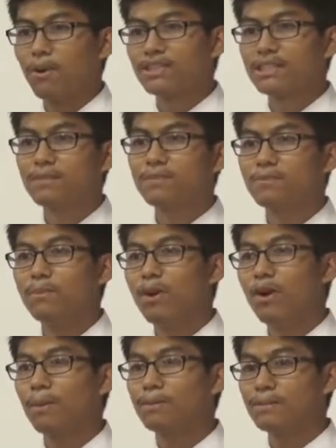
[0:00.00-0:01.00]
a positive,
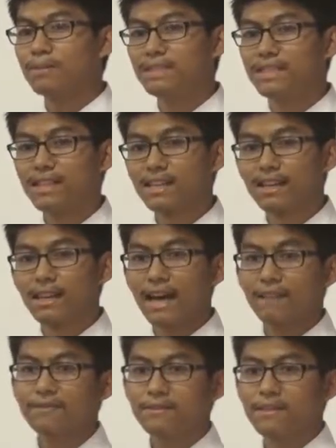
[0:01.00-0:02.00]
more optimistic
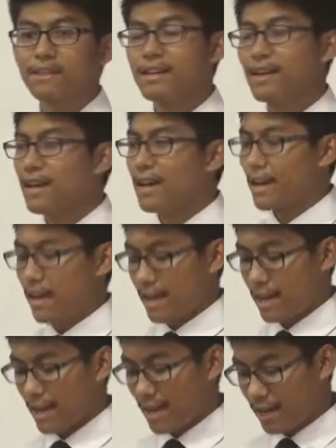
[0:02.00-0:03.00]
life.
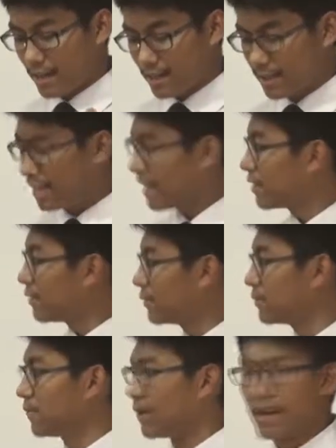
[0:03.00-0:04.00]
And thank
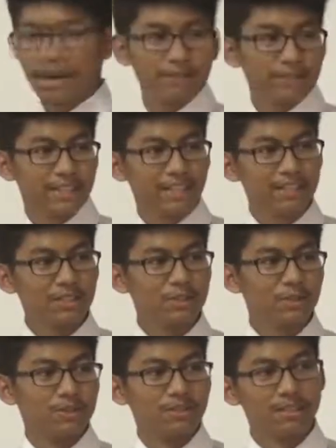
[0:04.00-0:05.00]
you for everything
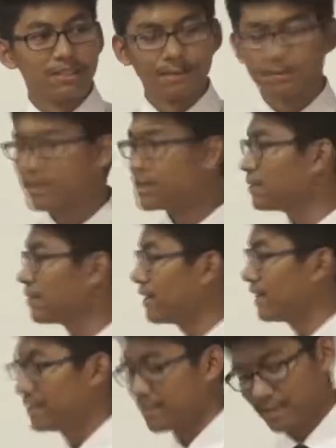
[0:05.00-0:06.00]
to the
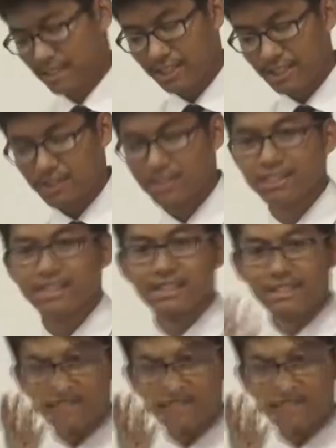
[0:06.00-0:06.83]
principal and teachers